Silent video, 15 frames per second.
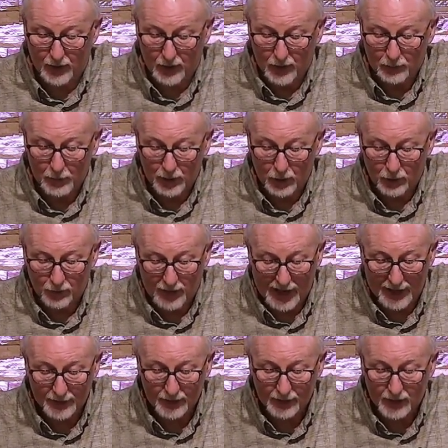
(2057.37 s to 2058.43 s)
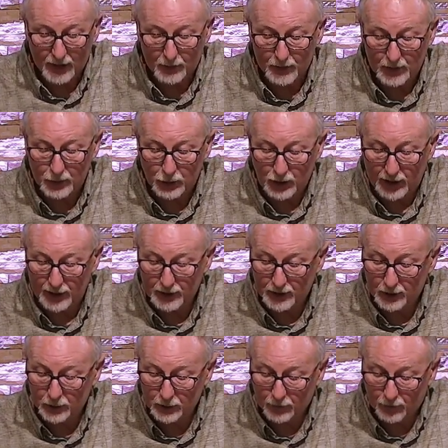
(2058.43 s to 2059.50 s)
But you've got to come to
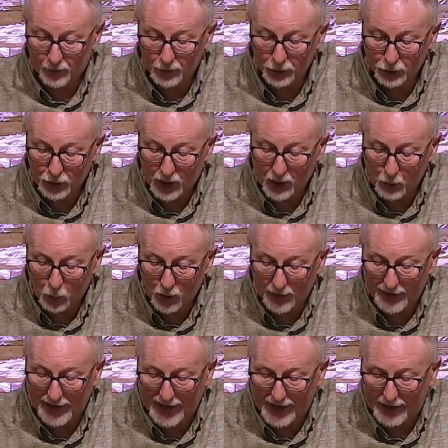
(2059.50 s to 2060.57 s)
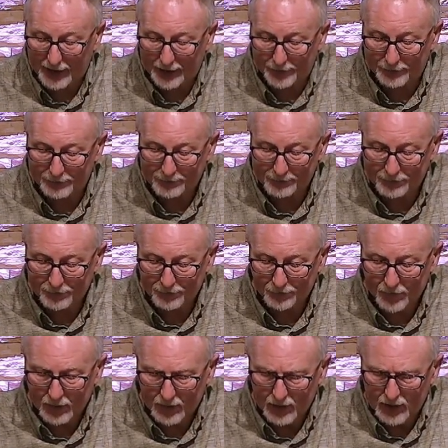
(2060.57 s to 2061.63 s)
Jesus. 1 John 1 9
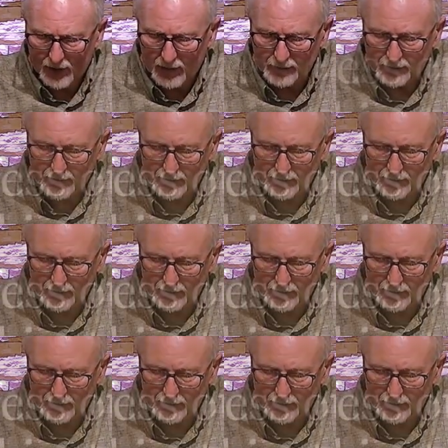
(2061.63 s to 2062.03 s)
says,